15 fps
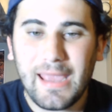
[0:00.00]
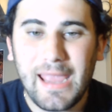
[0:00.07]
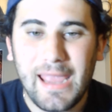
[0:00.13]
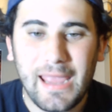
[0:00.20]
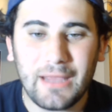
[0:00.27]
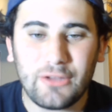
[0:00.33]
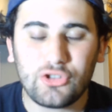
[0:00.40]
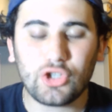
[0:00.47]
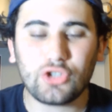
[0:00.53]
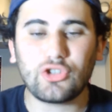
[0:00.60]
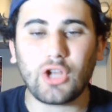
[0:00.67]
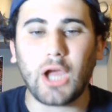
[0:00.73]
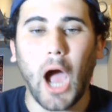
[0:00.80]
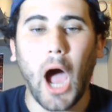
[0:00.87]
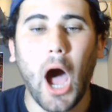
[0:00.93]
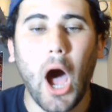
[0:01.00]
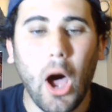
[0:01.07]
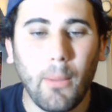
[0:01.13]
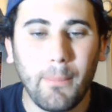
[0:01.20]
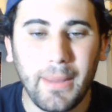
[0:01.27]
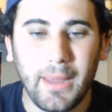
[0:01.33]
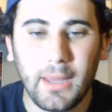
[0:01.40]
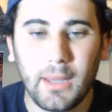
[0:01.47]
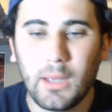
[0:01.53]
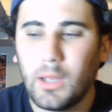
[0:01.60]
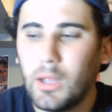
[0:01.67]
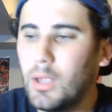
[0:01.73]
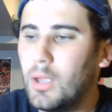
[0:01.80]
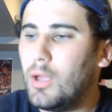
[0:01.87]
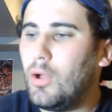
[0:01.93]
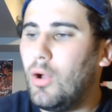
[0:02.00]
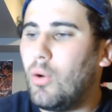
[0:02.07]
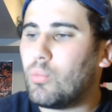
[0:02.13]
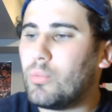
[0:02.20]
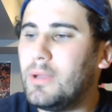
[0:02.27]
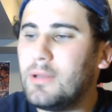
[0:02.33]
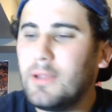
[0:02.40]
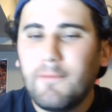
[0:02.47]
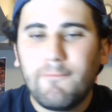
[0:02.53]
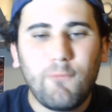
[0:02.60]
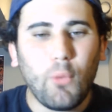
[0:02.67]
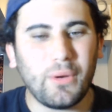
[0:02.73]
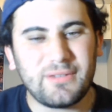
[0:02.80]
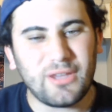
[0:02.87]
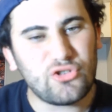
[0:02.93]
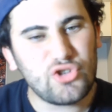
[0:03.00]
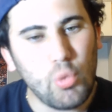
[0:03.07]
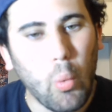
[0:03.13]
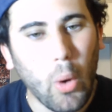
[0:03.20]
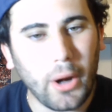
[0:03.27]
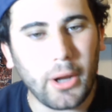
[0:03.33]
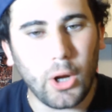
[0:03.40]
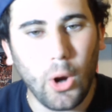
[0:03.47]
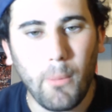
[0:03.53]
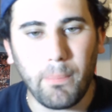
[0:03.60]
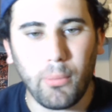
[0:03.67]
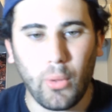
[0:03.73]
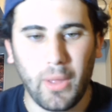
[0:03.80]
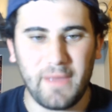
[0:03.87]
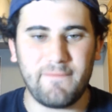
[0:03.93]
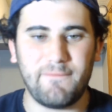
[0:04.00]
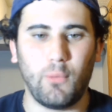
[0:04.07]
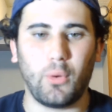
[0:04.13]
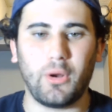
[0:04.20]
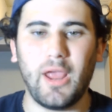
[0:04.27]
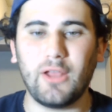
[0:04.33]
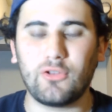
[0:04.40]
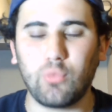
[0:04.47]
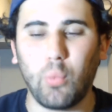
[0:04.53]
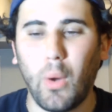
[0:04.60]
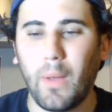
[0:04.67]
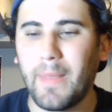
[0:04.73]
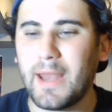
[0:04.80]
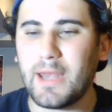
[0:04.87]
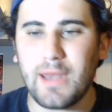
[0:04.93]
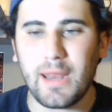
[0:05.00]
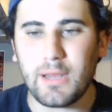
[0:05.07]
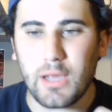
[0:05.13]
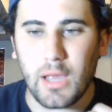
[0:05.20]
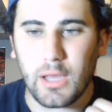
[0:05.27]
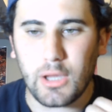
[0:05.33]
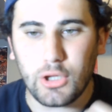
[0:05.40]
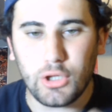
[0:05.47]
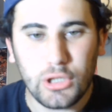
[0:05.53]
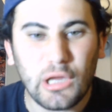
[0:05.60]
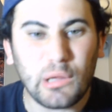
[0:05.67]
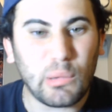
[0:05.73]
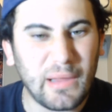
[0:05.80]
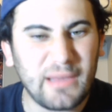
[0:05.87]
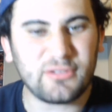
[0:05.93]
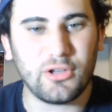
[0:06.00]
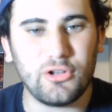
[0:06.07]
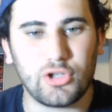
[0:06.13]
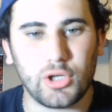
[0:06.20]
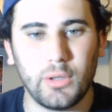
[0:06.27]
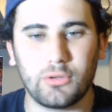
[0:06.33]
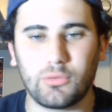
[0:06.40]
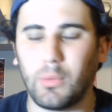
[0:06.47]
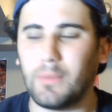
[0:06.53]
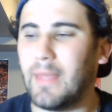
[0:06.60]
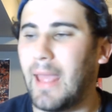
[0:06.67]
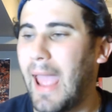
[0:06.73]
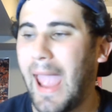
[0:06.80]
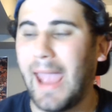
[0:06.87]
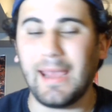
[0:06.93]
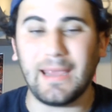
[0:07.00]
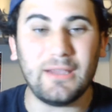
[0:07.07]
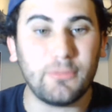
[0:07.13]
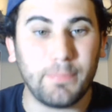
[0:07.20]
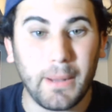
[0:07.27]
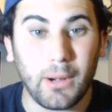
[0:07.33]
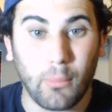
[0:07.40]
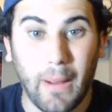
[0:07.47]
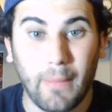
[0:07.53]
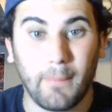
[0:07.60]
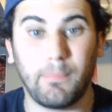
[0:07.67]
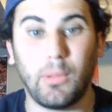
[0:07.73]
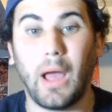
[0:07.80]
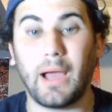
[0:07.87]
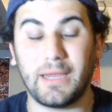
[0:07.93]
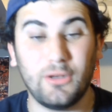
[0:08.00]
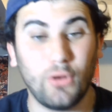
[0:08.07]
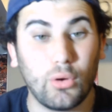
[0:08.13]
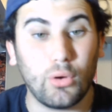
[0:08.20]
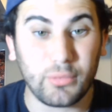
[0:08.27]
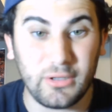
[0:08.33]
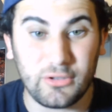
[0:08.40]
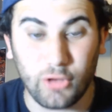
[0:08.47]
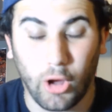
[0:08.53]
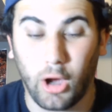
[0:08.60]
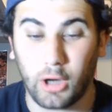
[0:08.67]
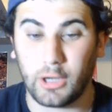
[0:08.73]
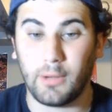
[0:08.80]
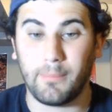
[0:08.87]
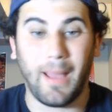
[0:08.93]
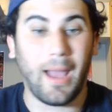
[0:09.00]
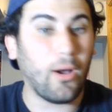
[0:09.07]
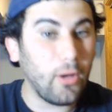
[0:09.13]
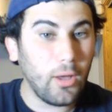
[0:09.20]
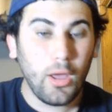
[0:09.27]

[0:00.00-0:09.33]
It's just a calming, really, voice that you want to go play for. It's one that you listen to. It's one that, hey, he's been around the block. He knows what he's talking about.